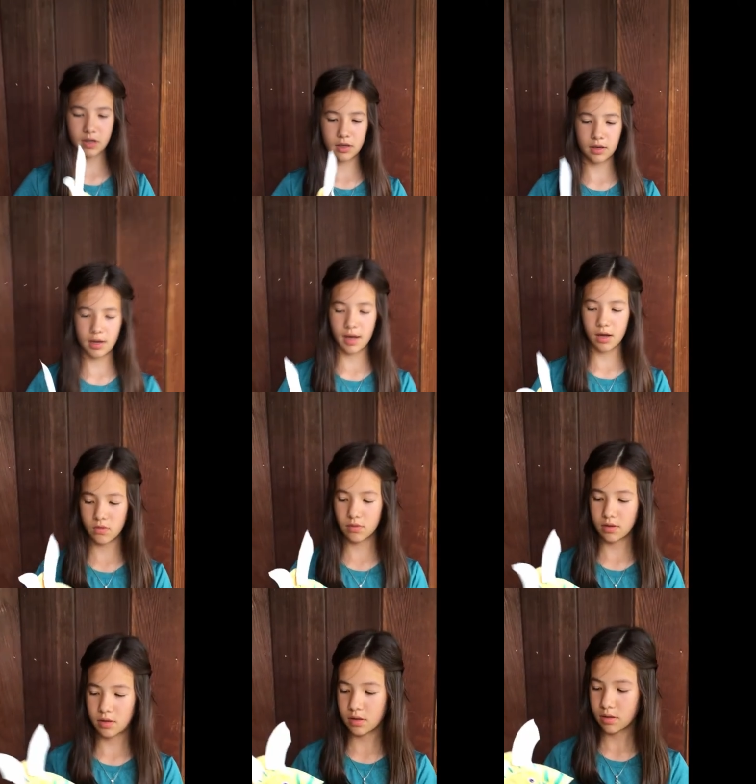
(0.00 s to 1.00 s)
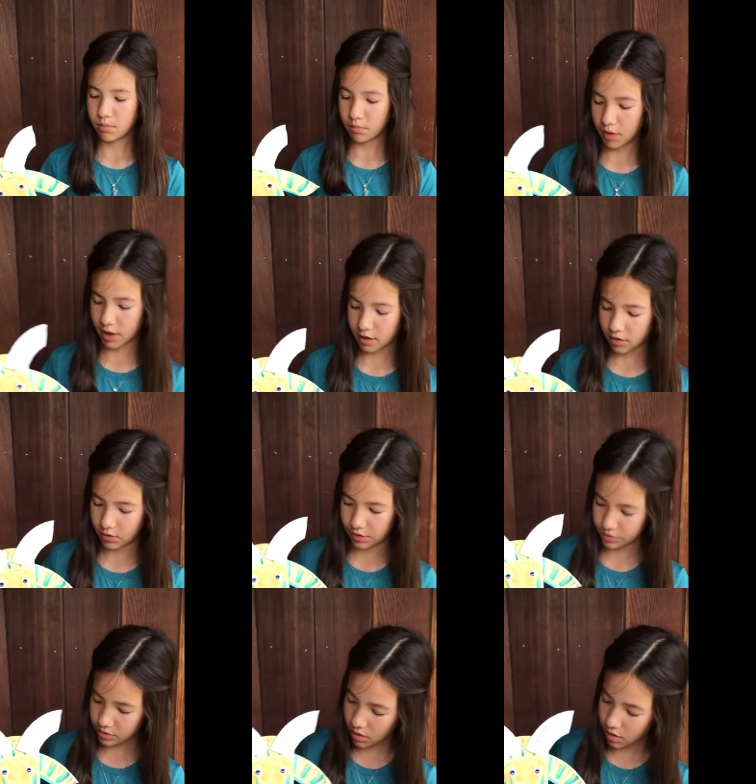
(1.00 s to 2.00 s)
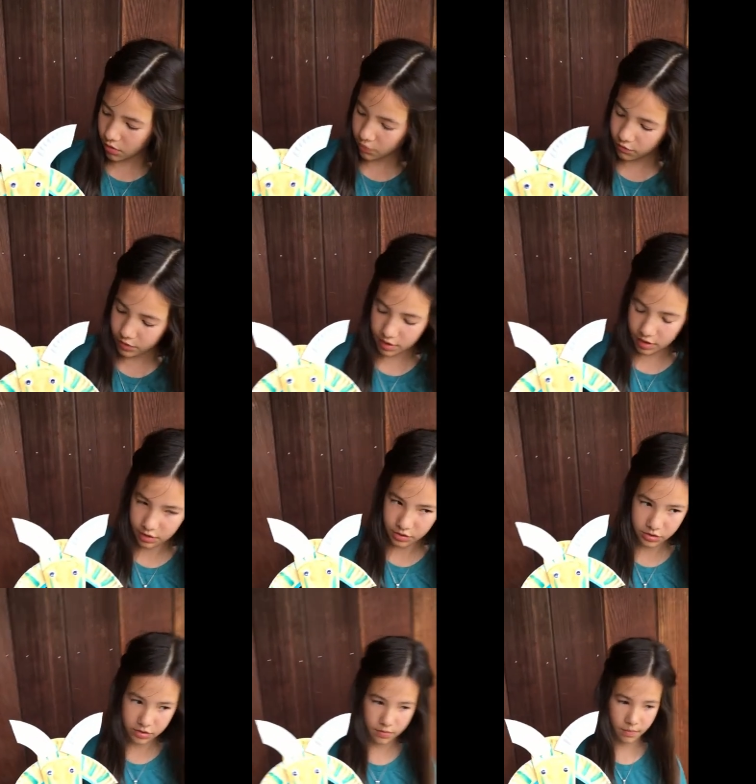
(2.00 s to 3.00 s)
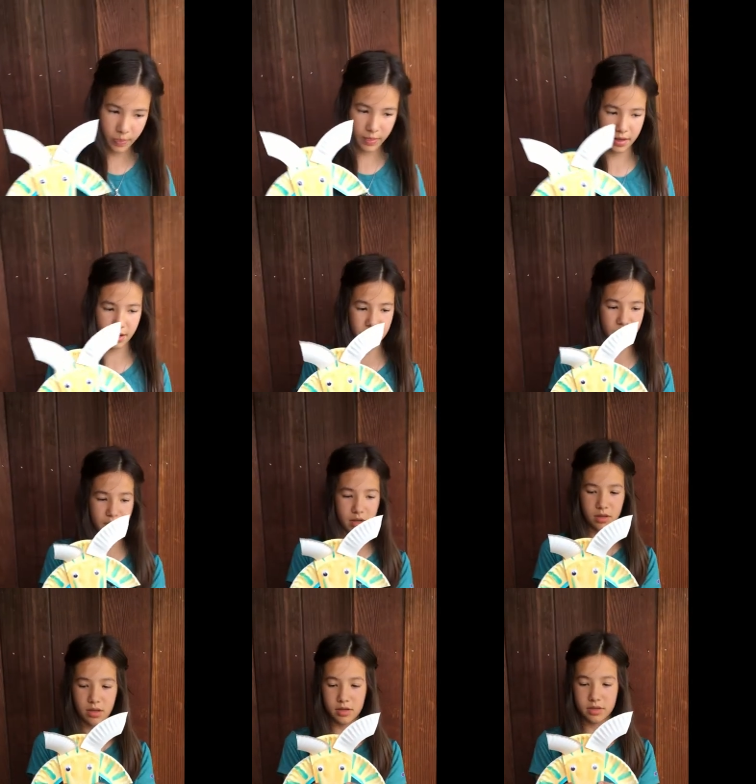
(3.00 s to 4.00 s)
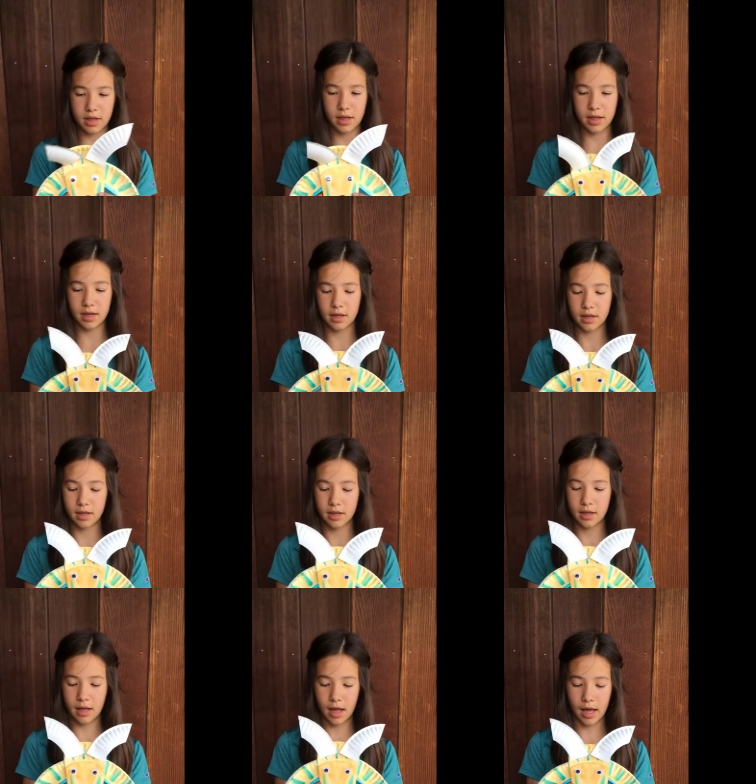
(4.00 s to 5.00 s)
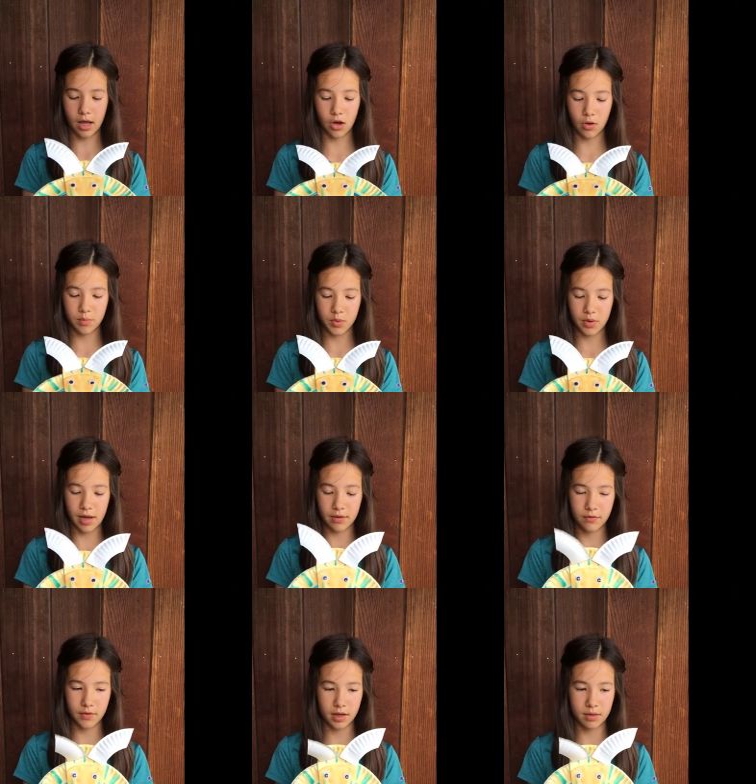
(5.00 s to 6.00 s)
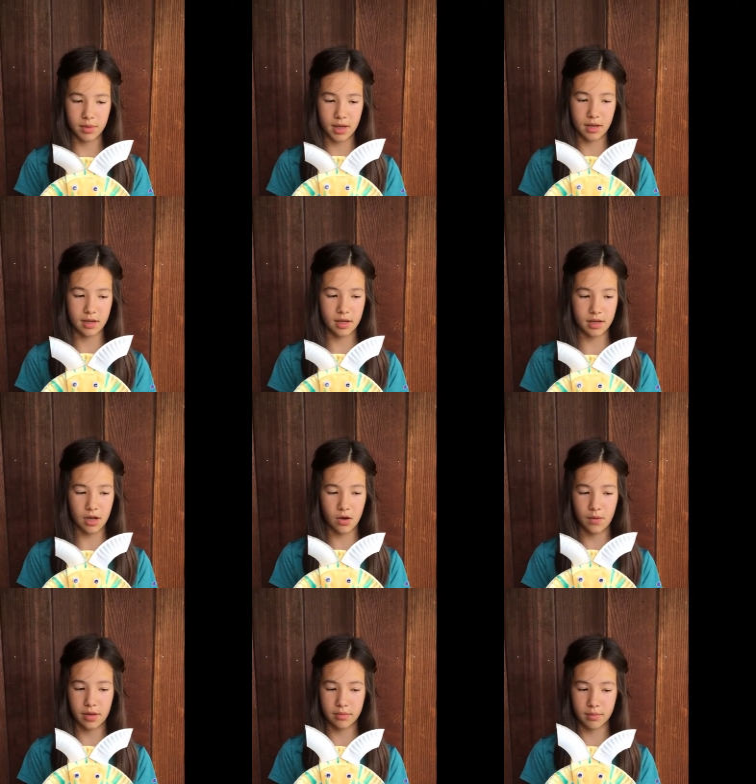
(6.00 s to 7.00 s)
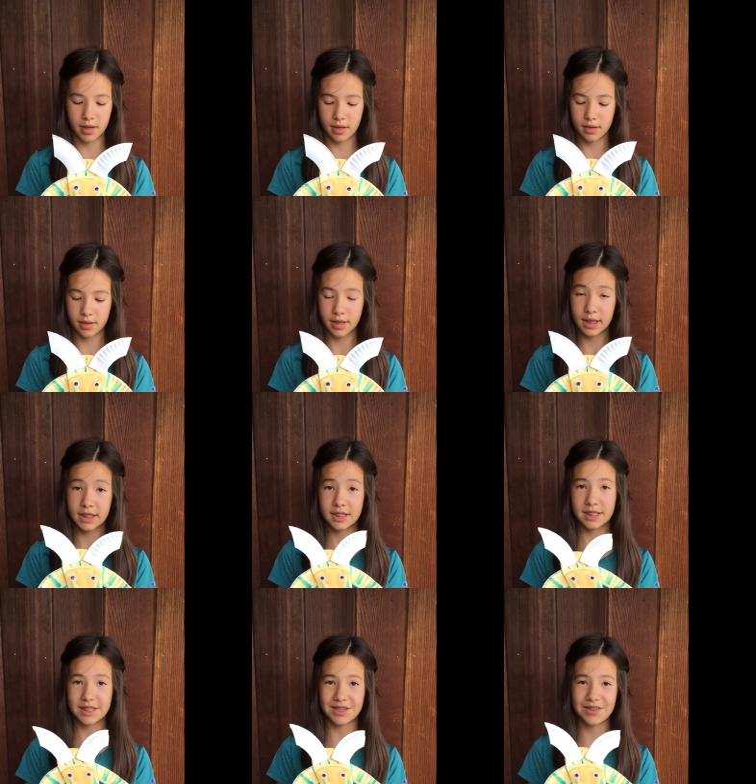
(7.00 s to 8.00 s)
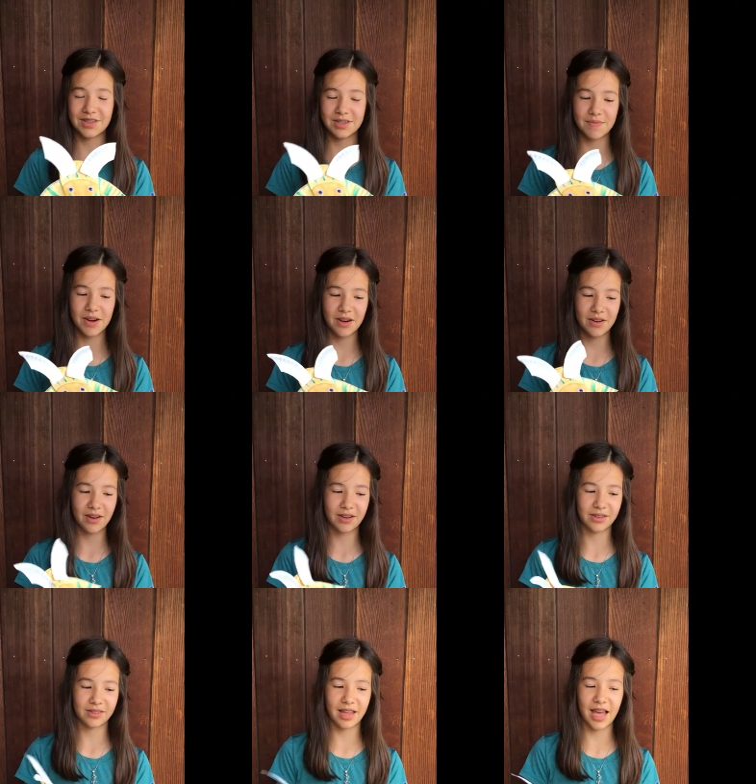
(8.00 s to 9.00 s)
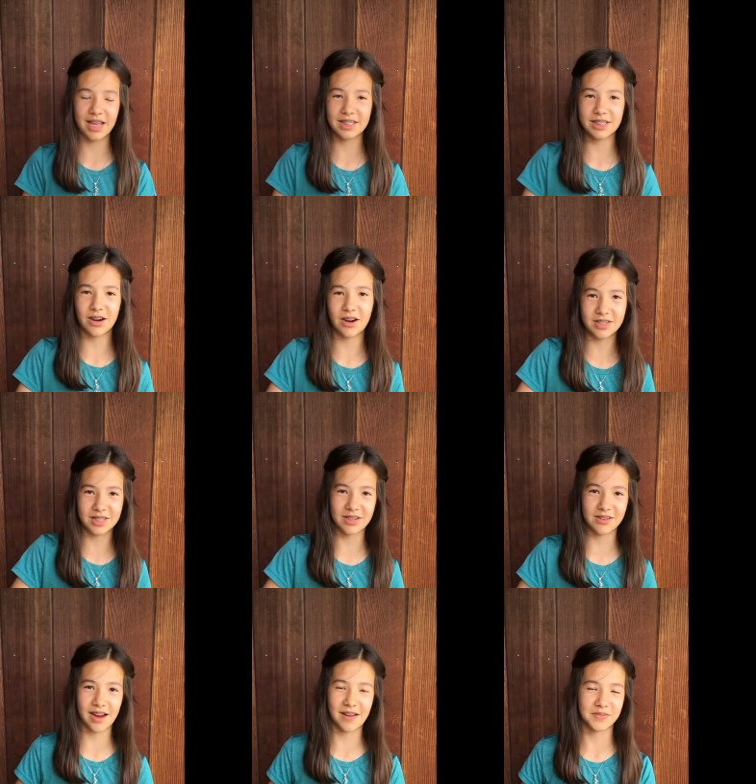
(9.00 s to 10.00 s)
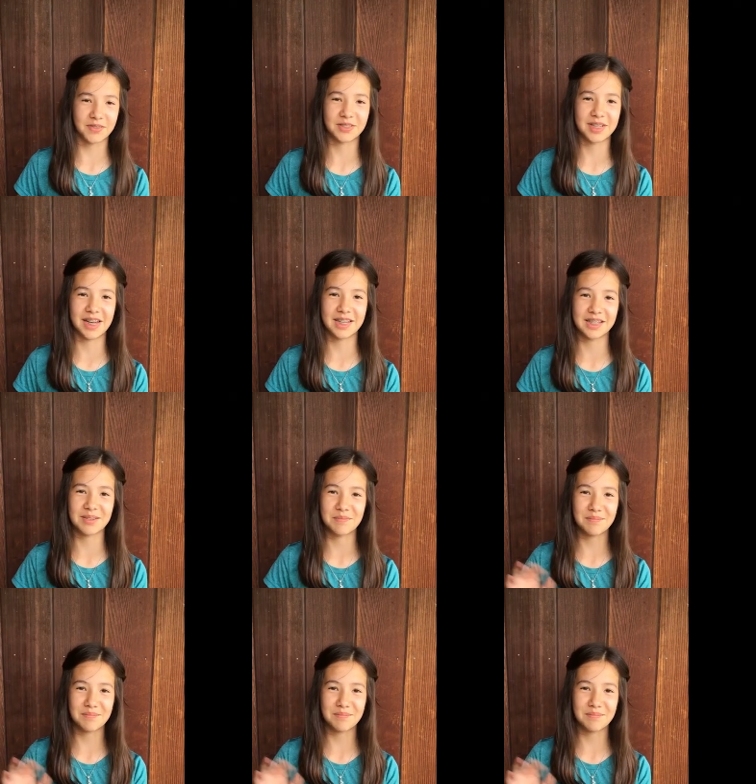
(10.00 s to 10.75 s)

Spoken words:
And now my goat is all finished. Here's what he looks like. I hope you had fun making a goat with me. See you tomorrow on our last arts and craft rotation.